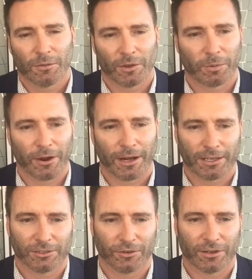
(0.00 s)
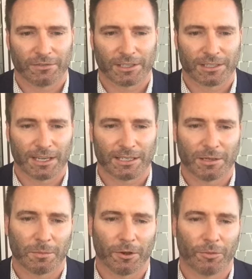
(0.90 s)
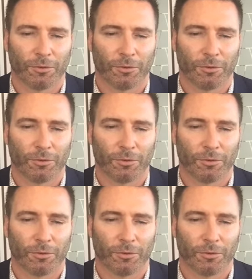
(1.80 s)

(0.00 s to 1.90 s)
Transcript: with a proud history of success at both